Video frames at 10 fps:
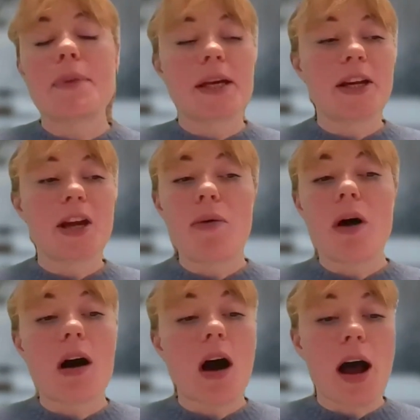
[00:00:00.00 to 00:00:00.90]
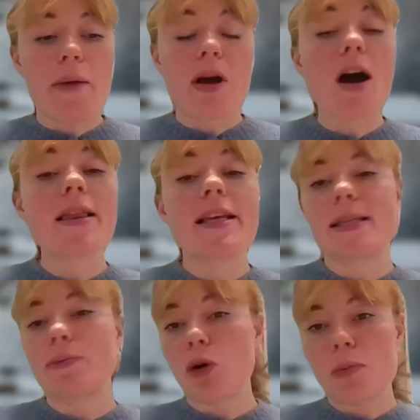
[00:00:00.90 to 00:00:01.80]
But, I can't list
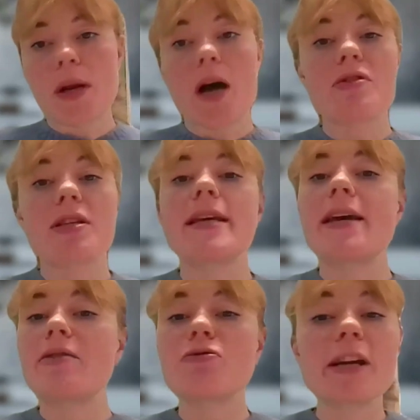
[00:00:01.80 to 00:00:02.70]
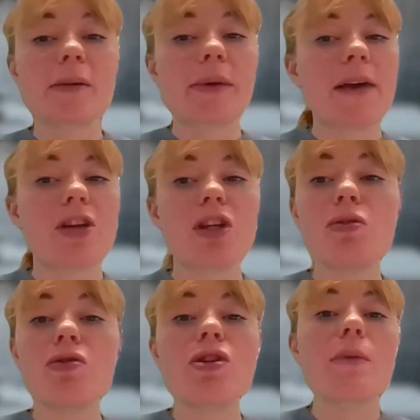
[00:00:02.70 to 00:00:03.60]
them all, but I'll just say that really we have a
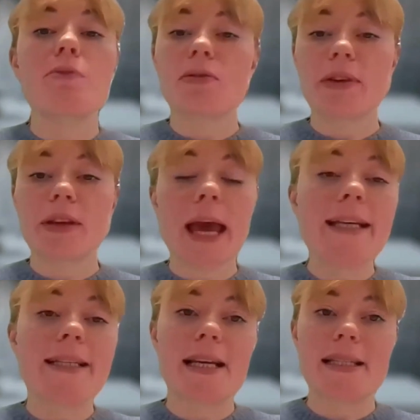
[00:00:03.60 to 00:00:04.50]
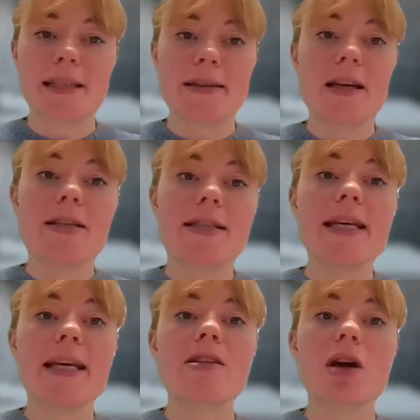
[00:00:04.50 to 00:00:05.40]
huge number of cases that are
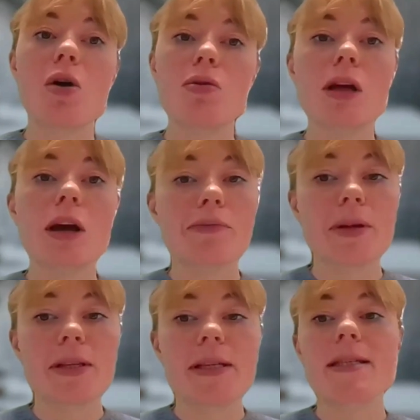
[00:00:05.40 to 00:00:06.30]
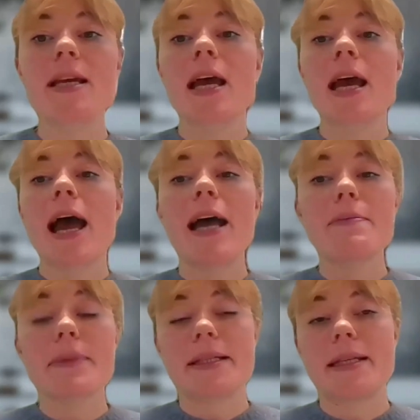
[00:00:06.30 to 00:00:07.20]
seeking to hold governments
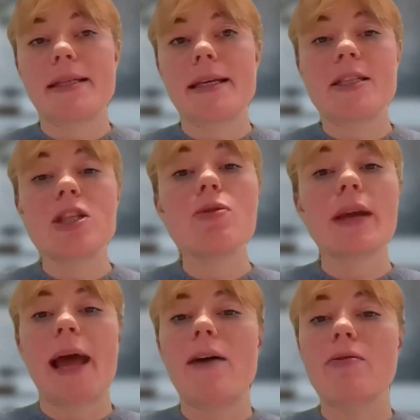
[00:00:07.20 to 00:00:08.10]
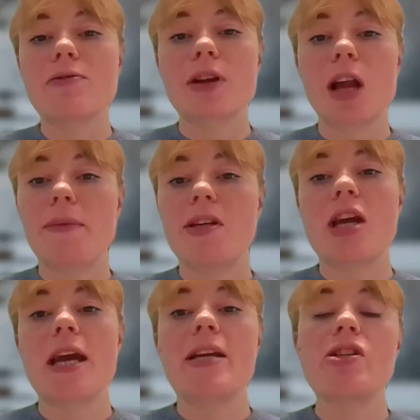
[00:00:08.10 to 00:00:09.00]
and businesses to account for climate
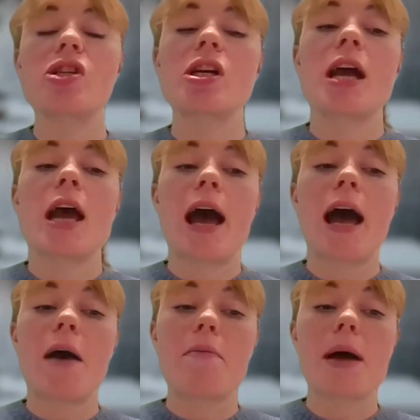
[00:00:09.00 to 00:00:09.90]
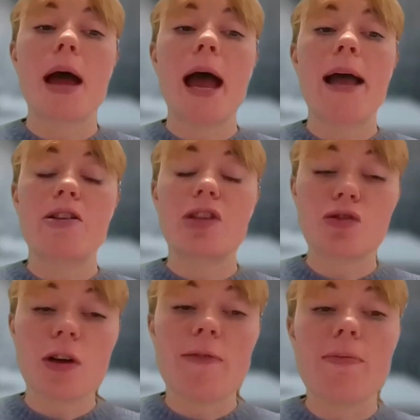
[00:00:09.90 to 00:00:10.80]
change and to
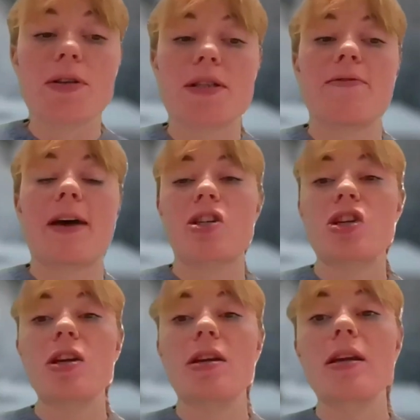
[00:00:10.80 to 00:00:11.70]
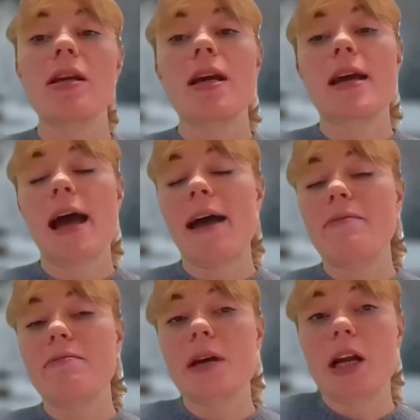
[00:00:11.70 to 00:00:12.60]
drive positive action,
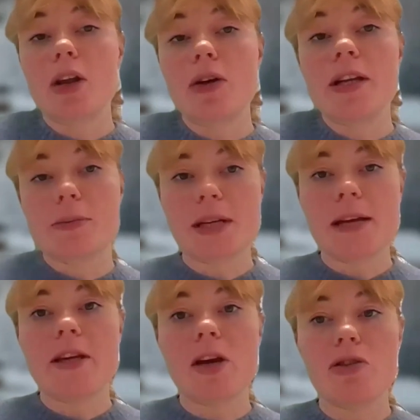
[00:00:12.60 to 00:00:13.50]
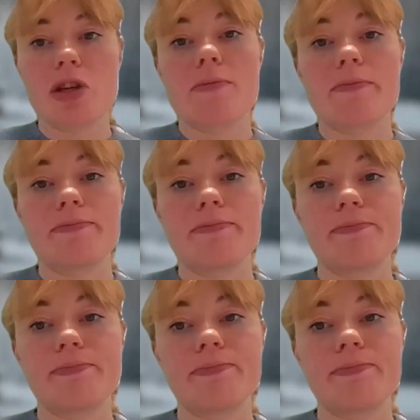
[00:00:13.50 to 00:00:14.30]
and including to protect the ocean.